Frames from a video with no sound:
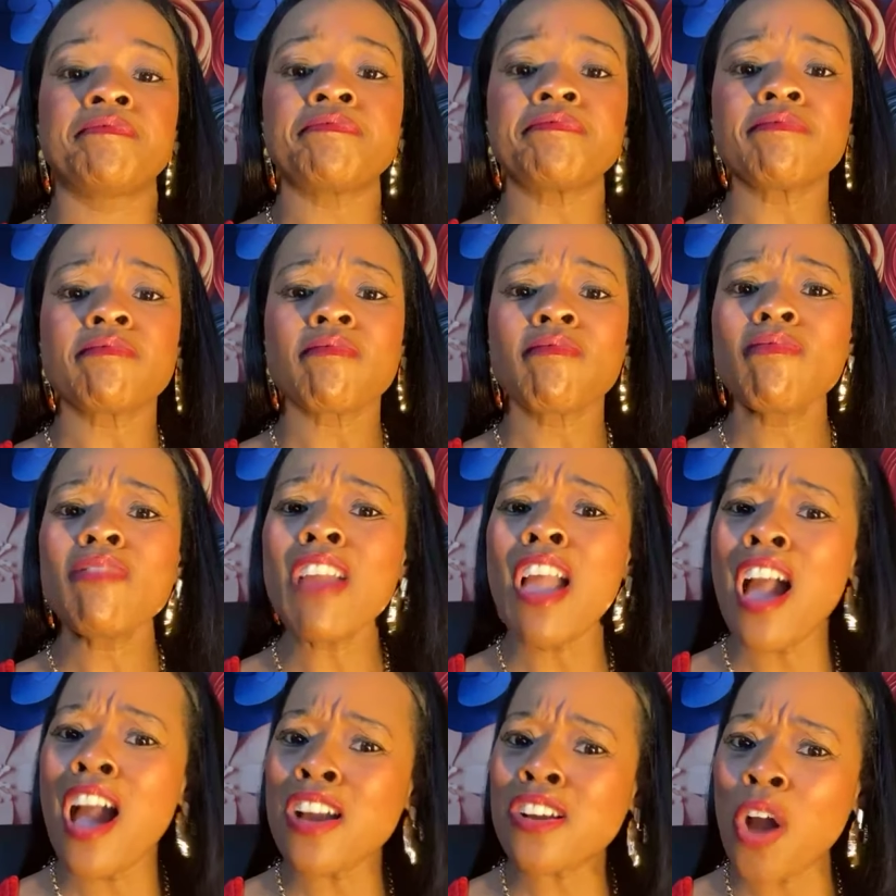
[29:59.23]

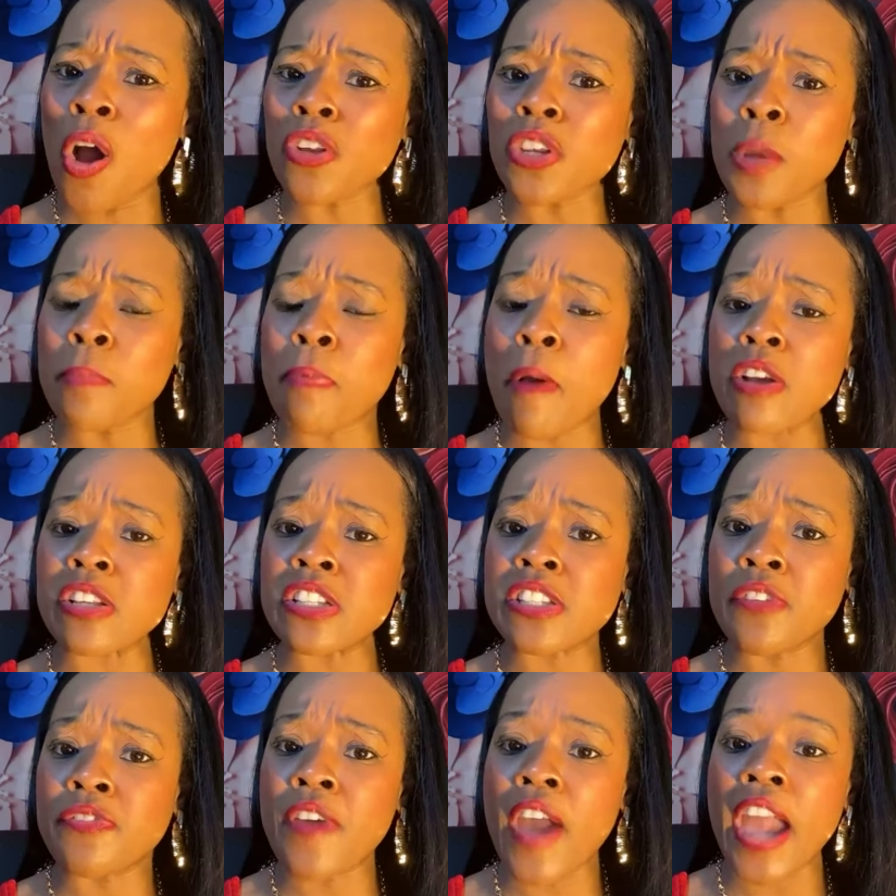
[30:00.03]
i go to the
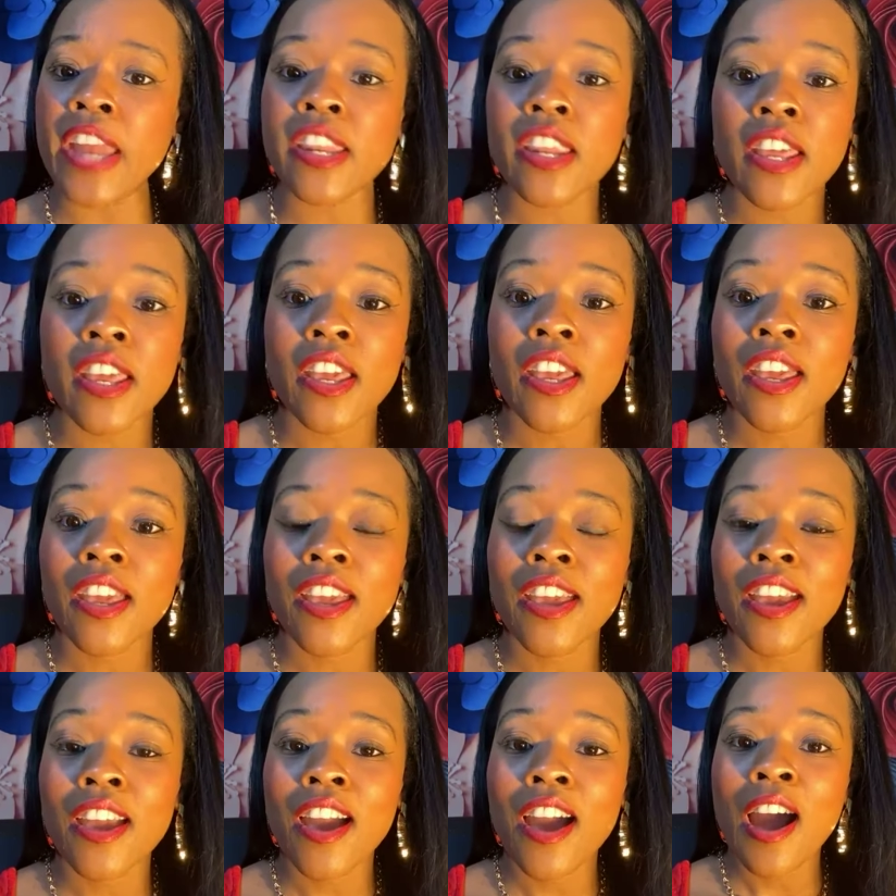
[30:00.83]
person's event.
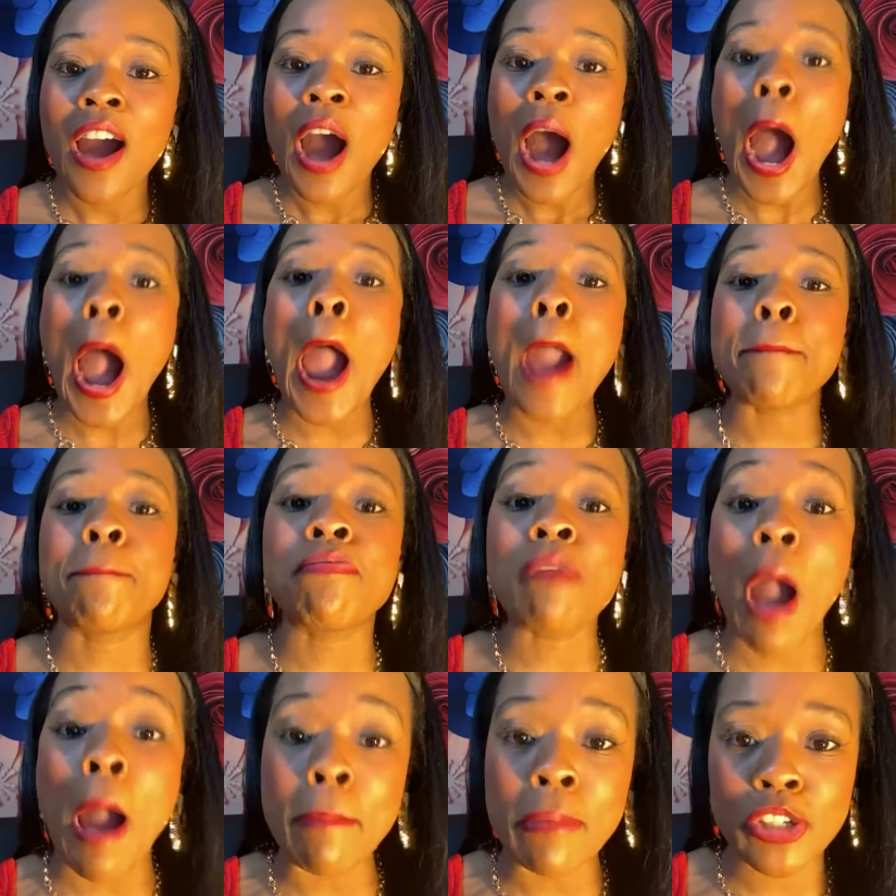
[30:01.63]
I
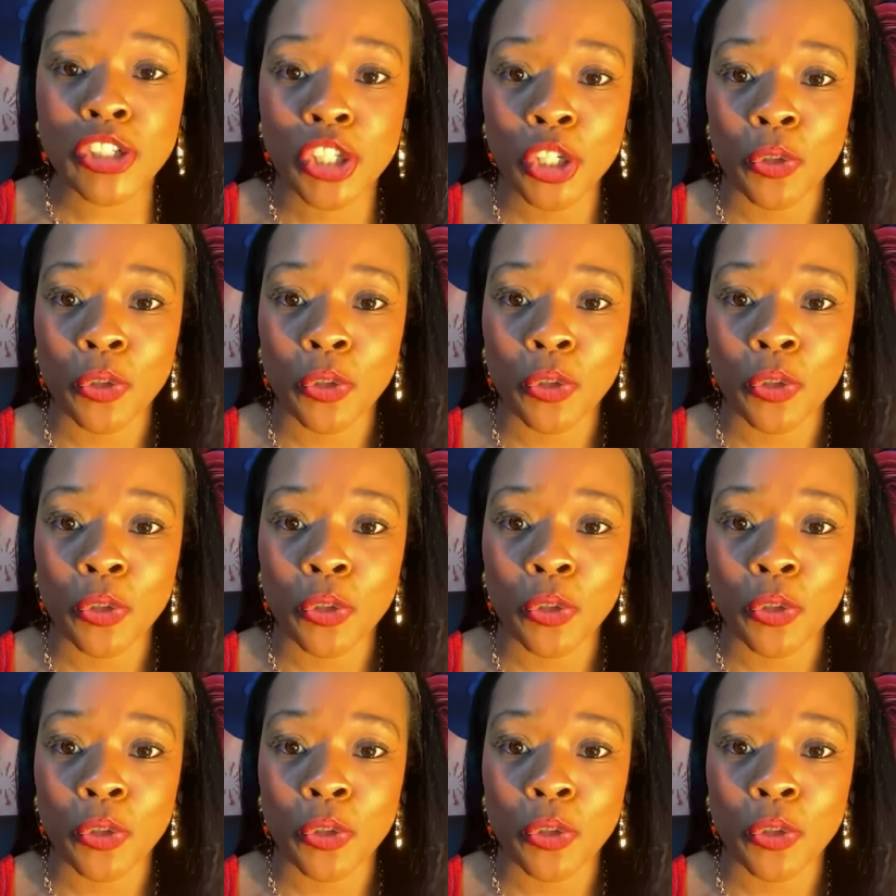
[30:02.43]
promise